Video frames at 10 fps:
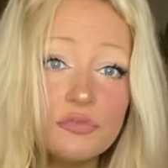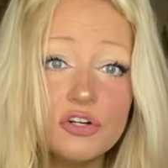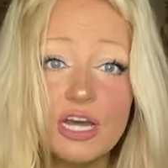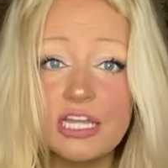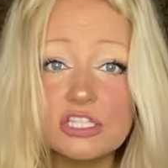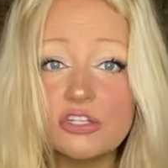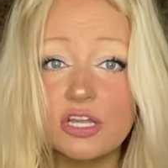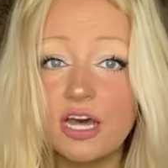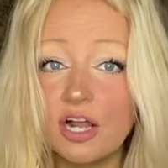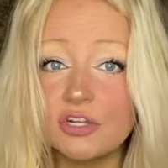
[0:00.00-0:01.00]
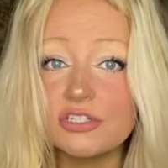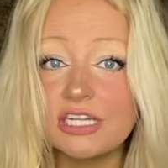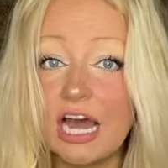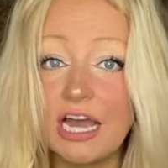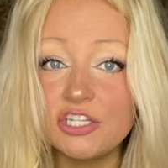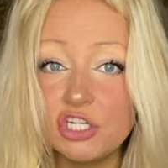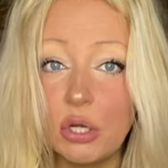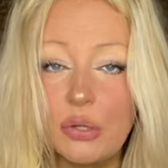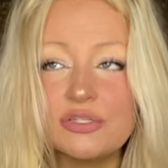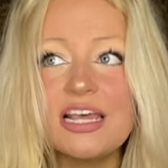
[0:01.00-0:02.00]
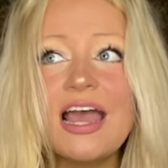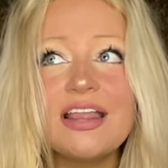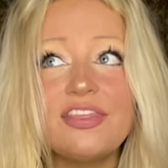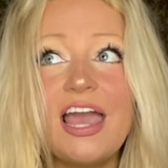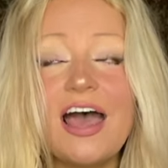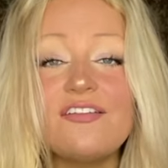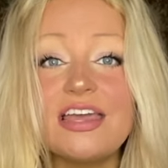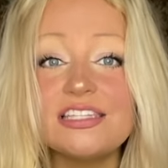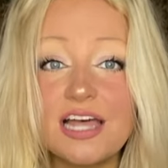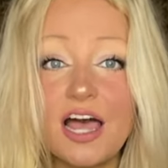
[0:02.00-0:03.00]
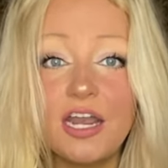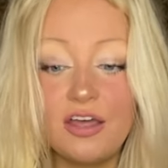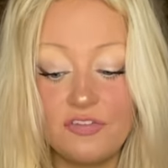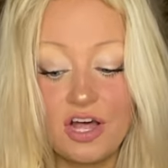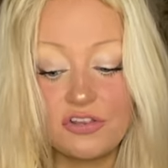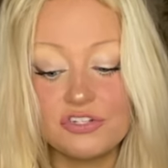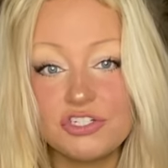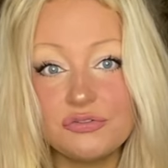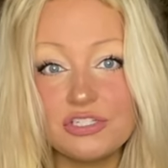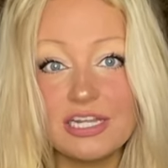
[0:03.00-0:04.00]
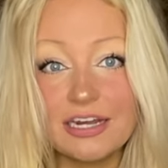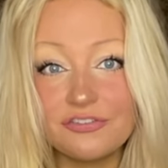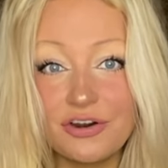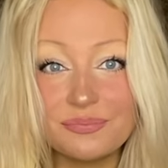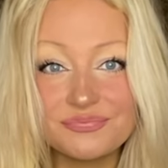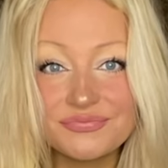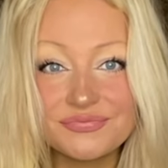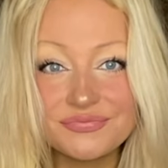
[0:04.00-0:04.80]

you're not into the colors that I chose, they have a ton of colors to select from.